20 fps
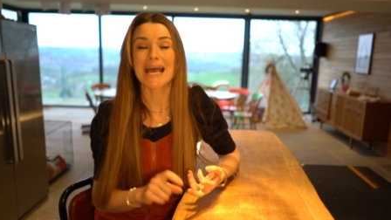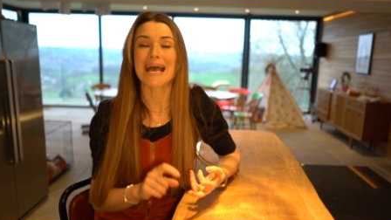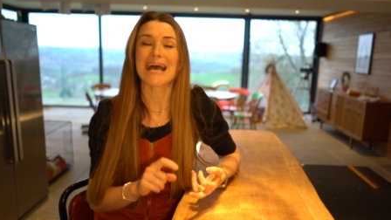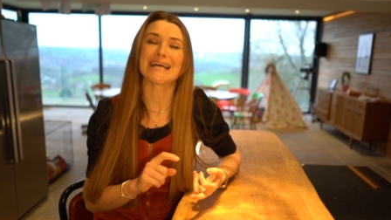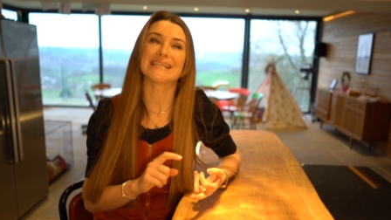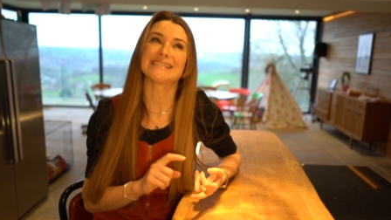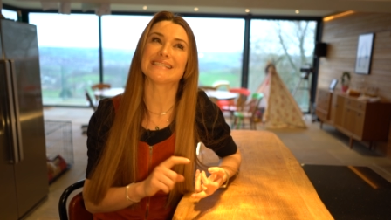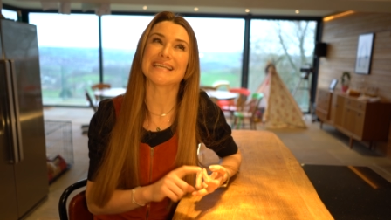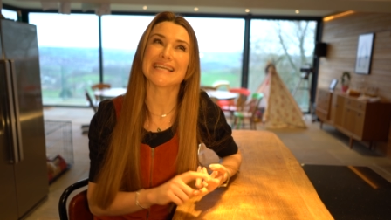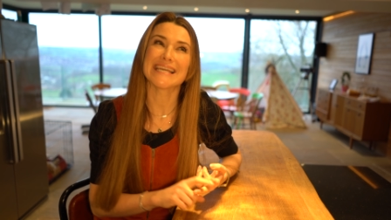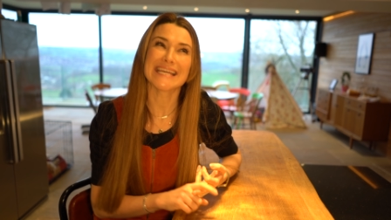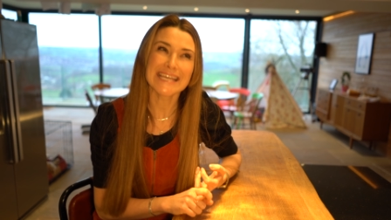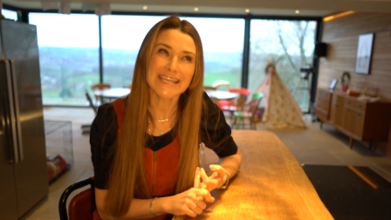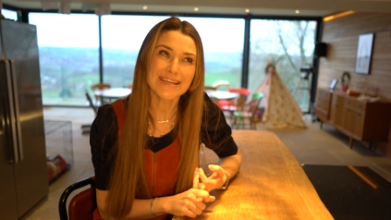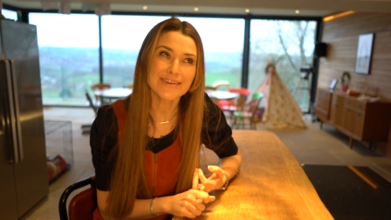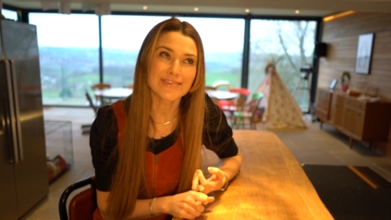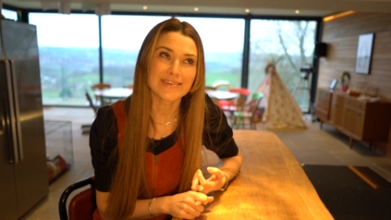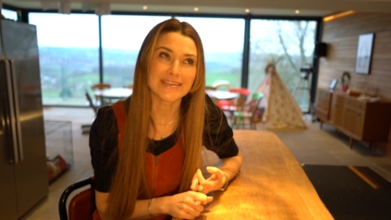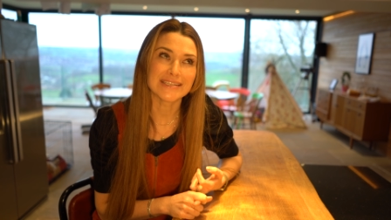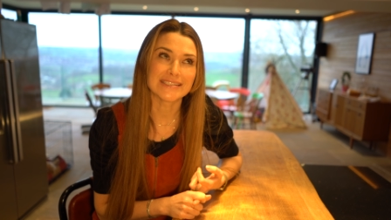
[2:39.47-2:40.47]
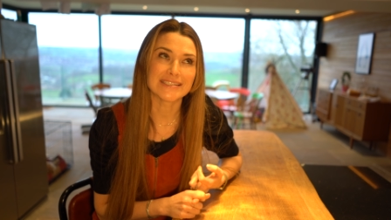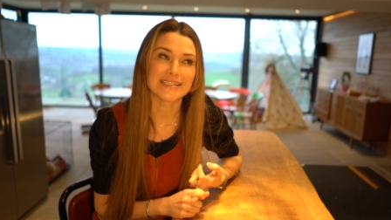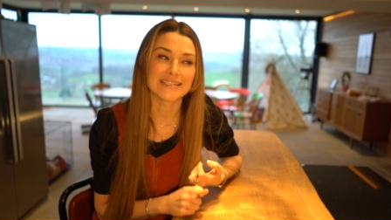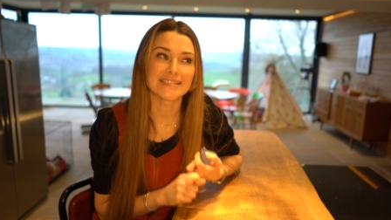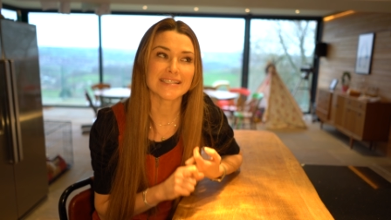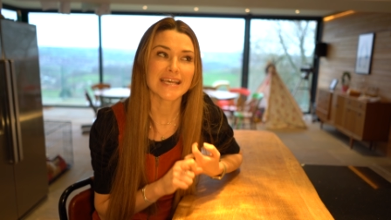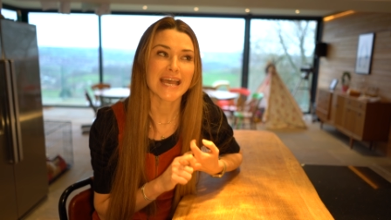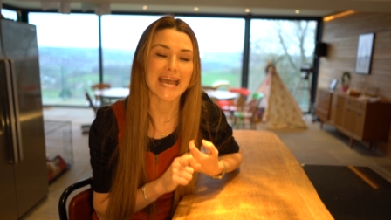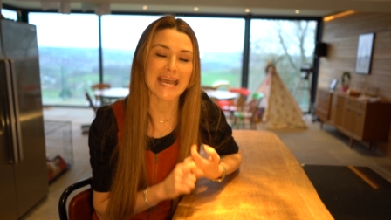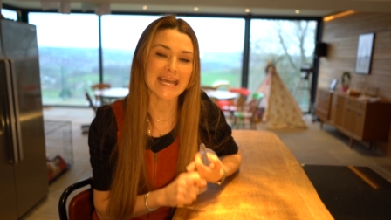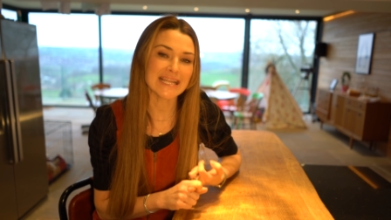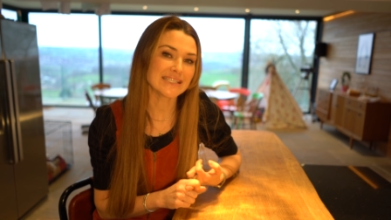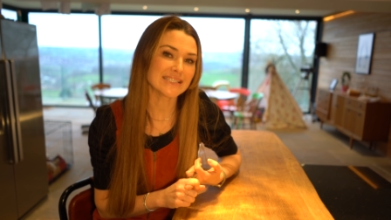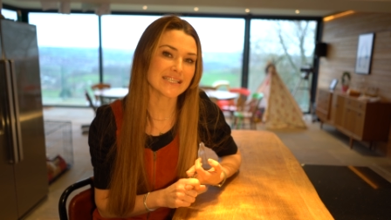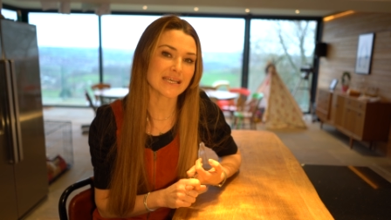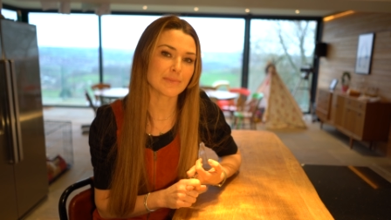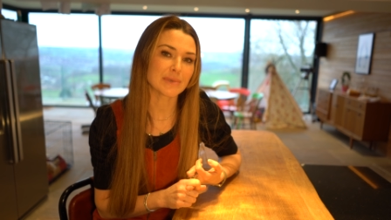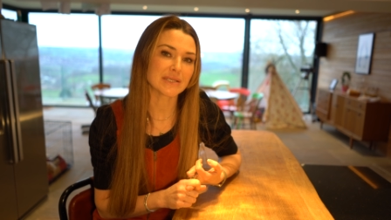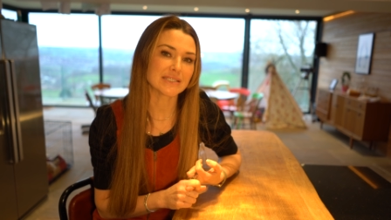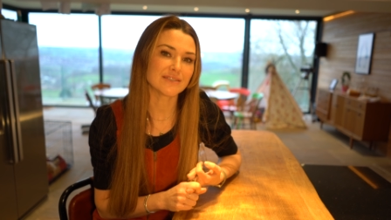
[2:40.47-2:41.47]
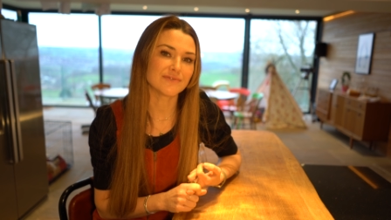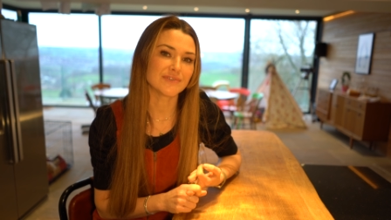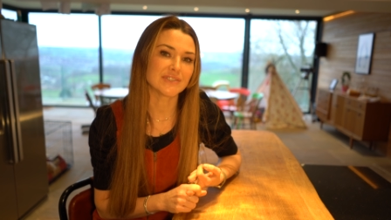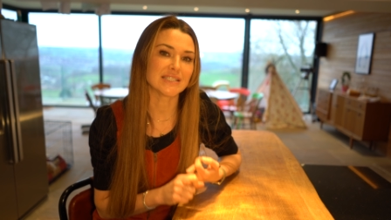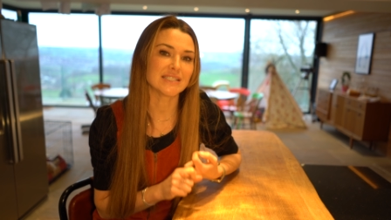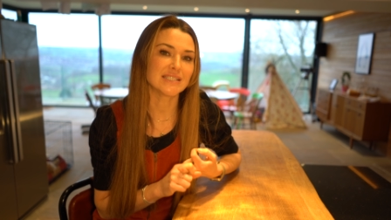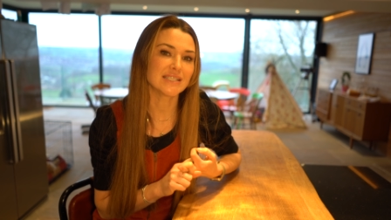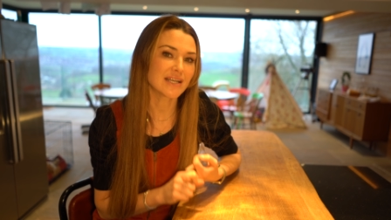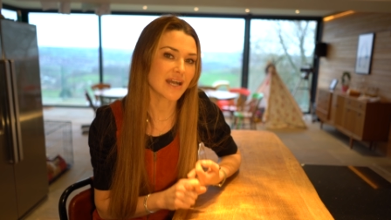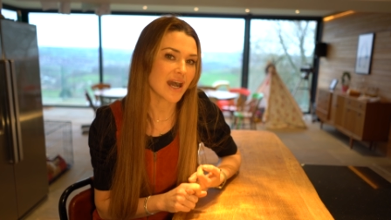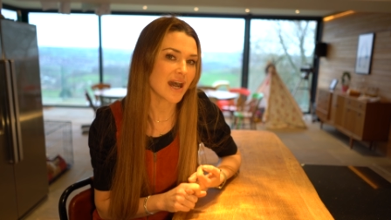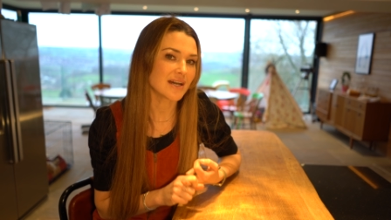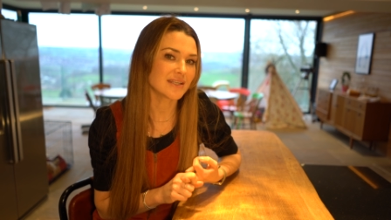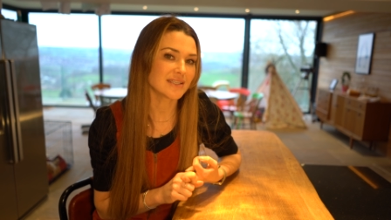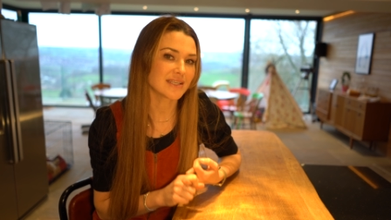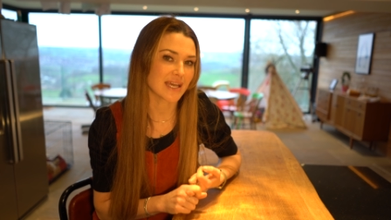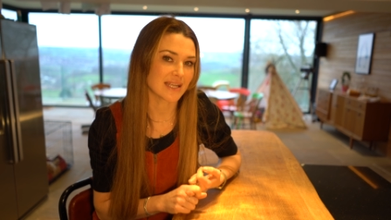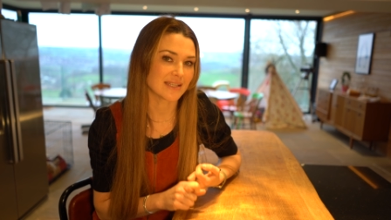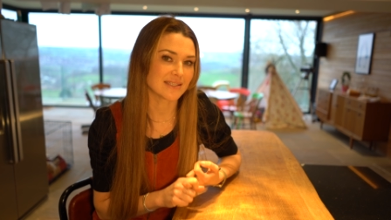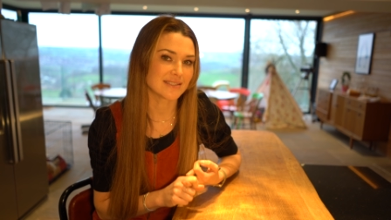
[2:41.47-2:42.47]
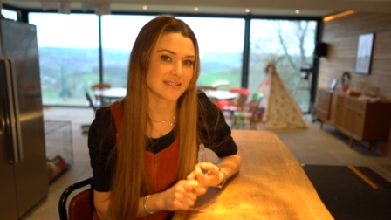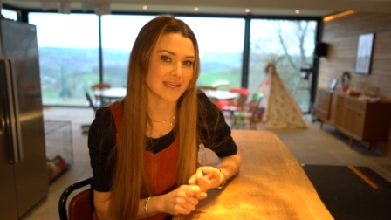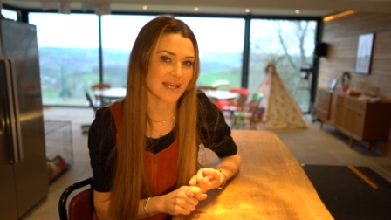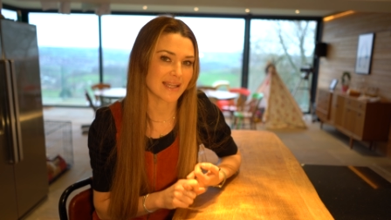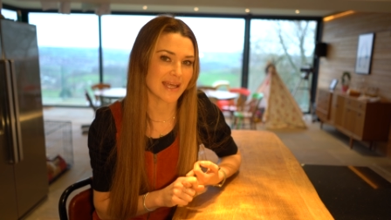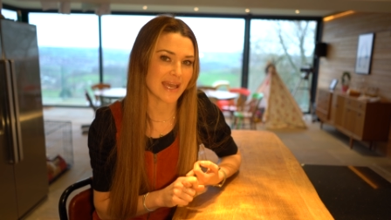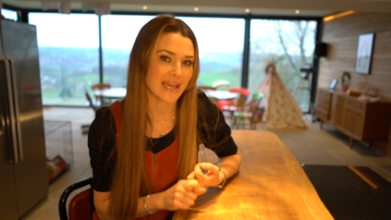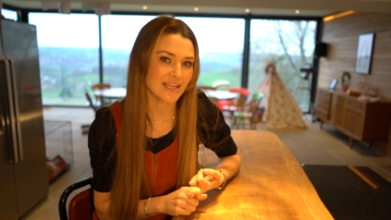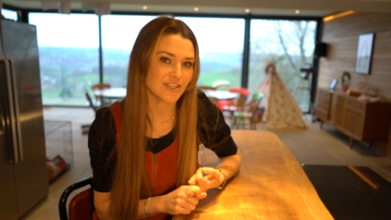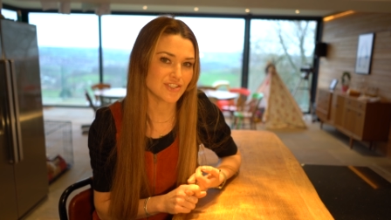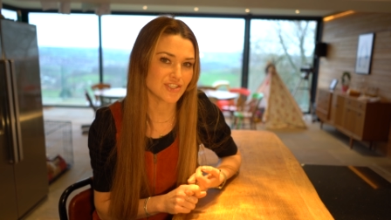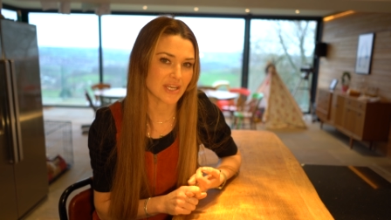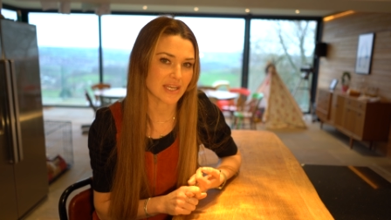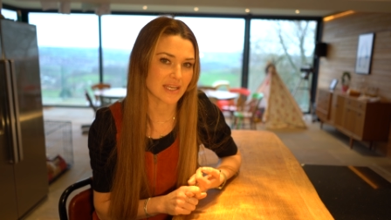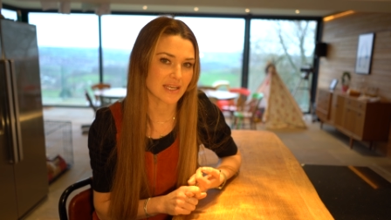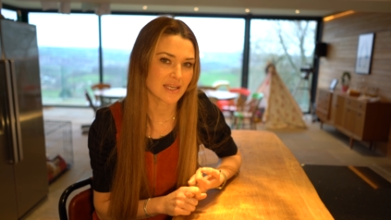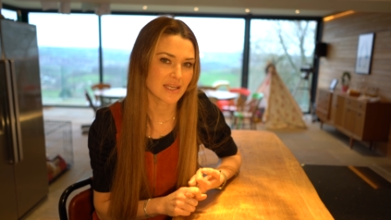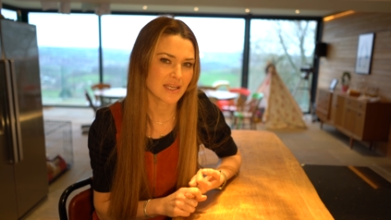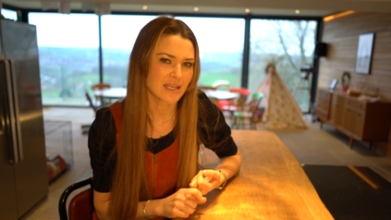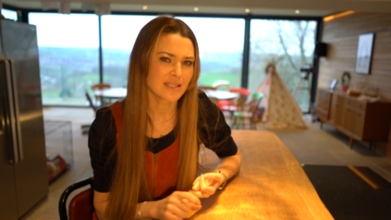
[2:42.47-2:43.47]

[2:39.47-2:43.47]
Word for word: and it increases enzyme activity to guard against cell aging.